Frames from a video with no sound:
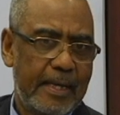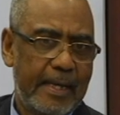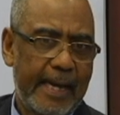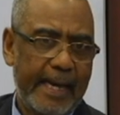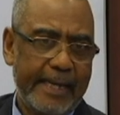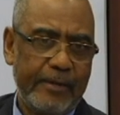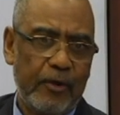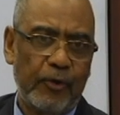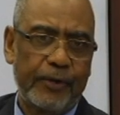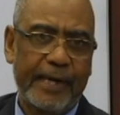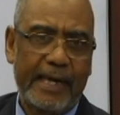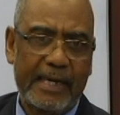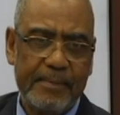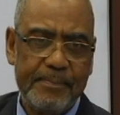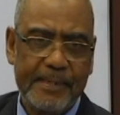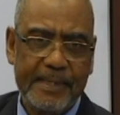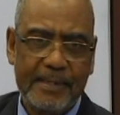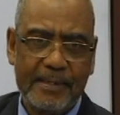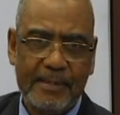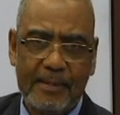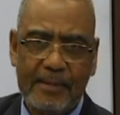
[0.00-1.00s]
had already
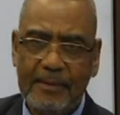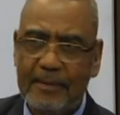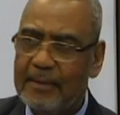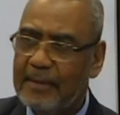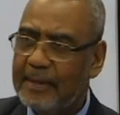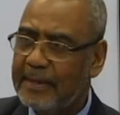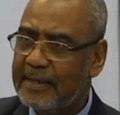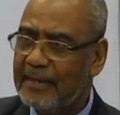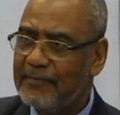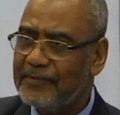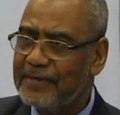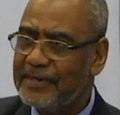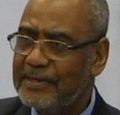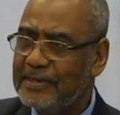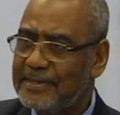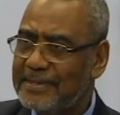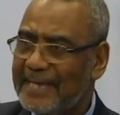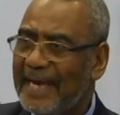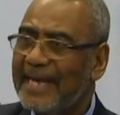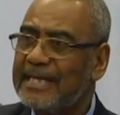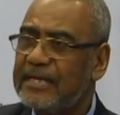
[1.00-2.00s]
been
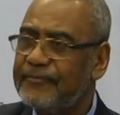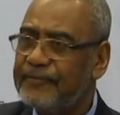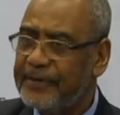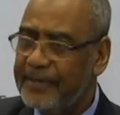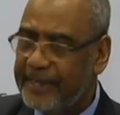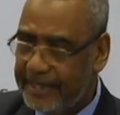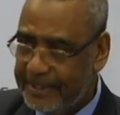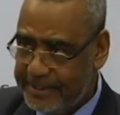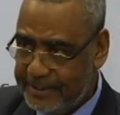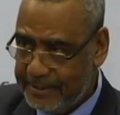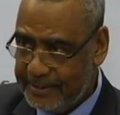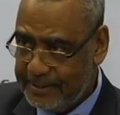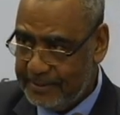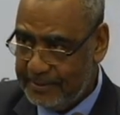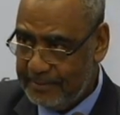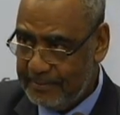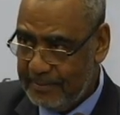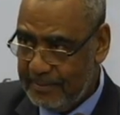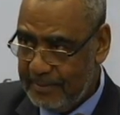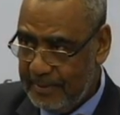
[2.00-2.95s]
given certificates